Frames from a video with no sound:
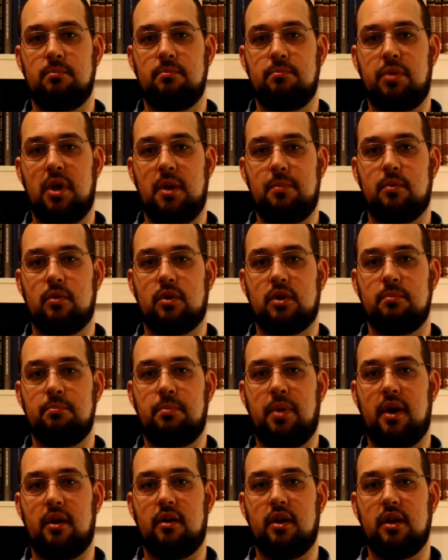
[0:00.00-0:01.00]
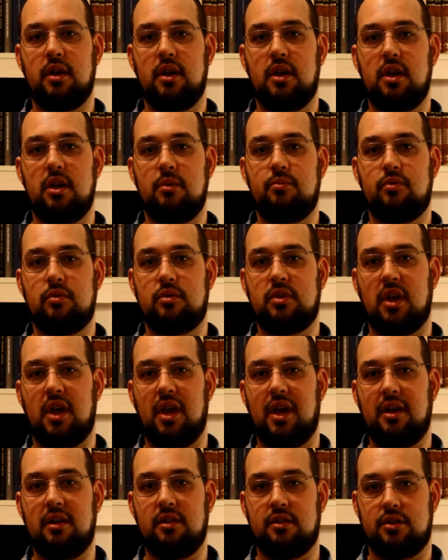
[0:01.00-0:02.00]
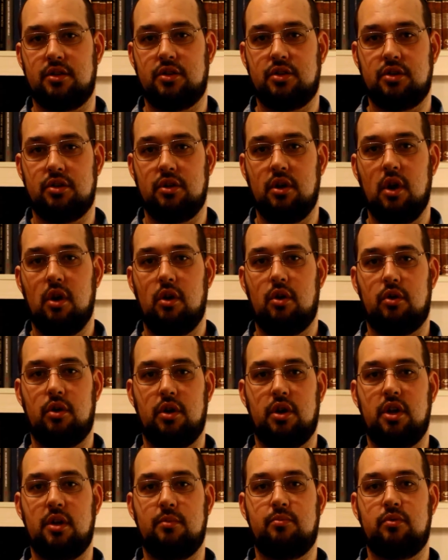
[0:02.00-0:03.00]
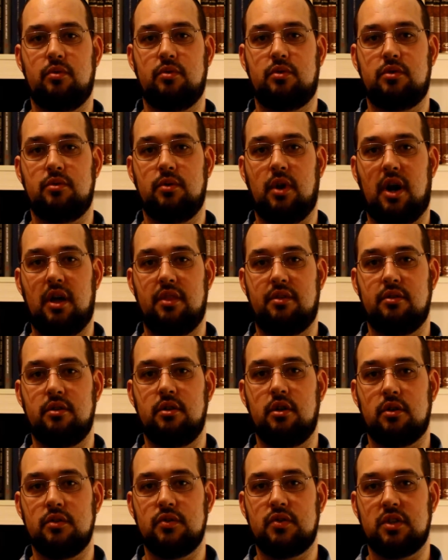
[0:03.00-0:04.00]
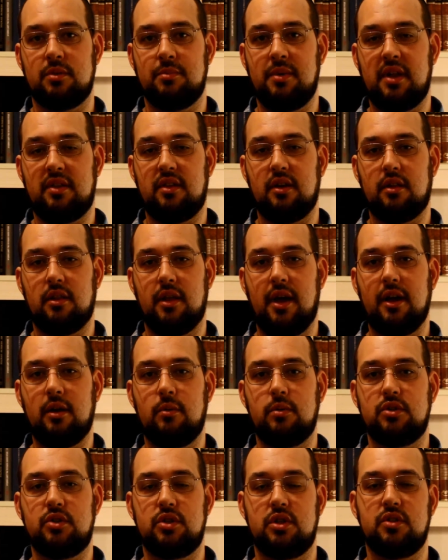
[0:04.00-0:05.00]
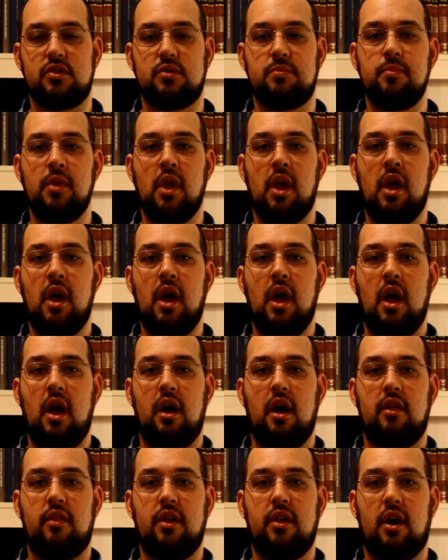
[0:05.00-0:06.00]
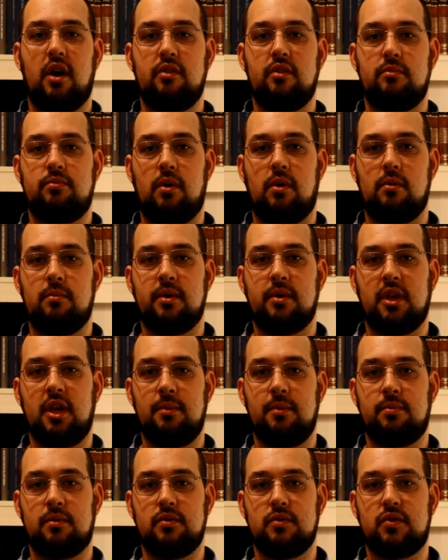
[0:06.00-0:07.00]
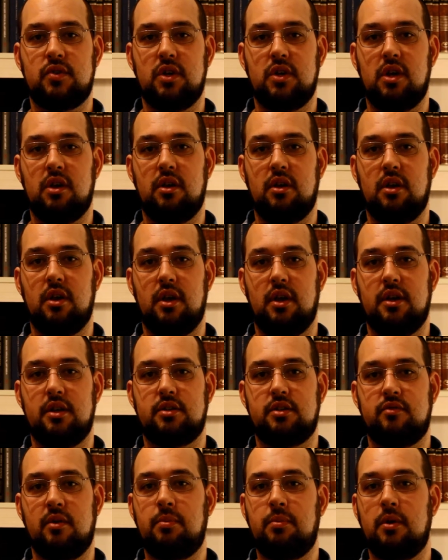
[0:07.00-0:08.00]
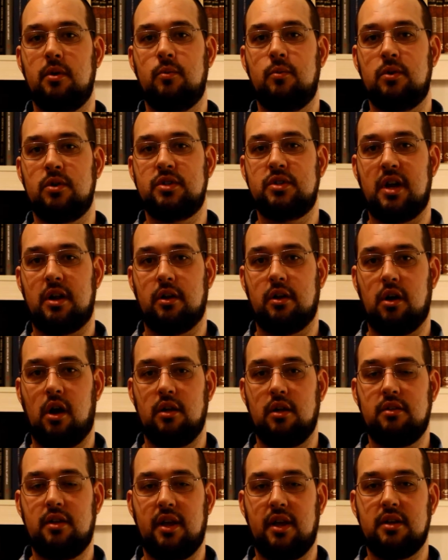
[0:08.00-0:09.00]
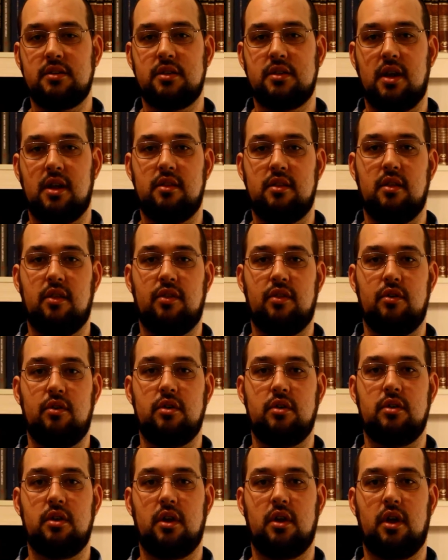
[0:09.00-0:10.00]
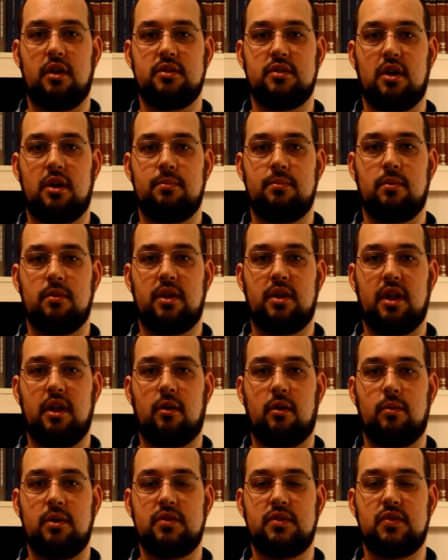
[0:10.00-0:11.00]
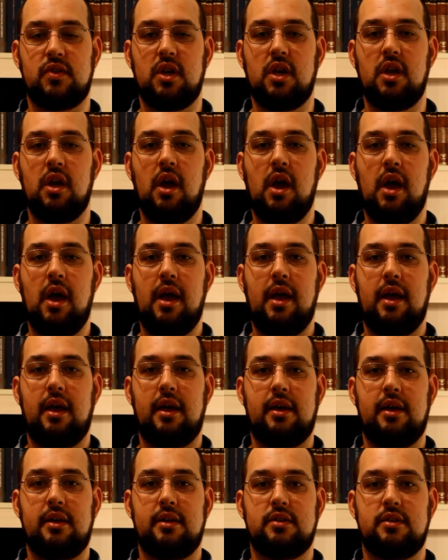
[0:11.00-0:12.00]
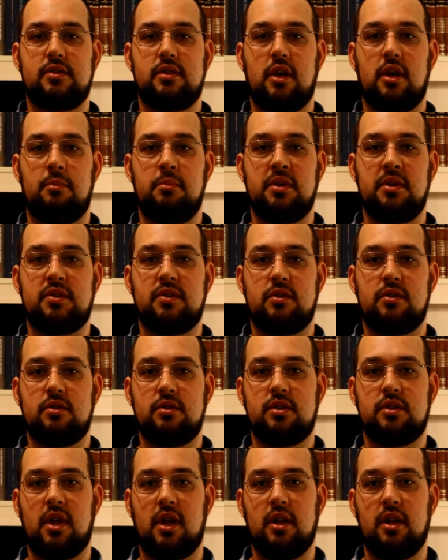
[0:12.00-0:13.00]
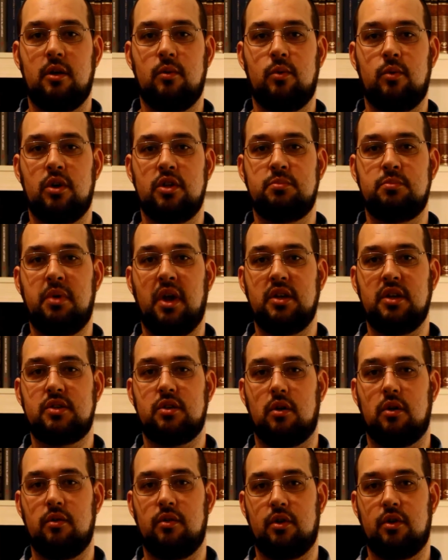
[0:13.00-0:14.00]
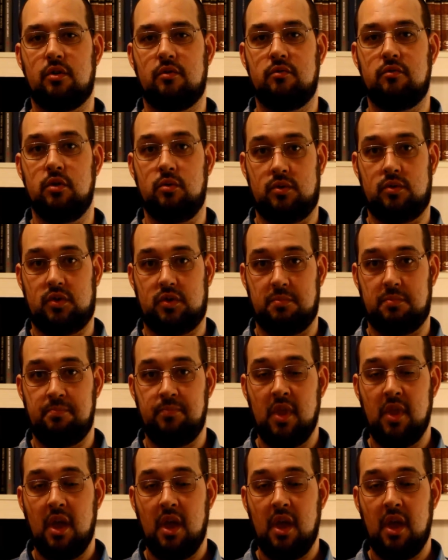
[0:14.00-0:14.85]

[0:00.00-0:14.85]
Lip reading: people comparing Hebrew to English or Hebrew to other non-Semitic languages. The other problem I keep on seeing is ripping words out of context, and the third example that I always see is misunderstanding words based on their roots.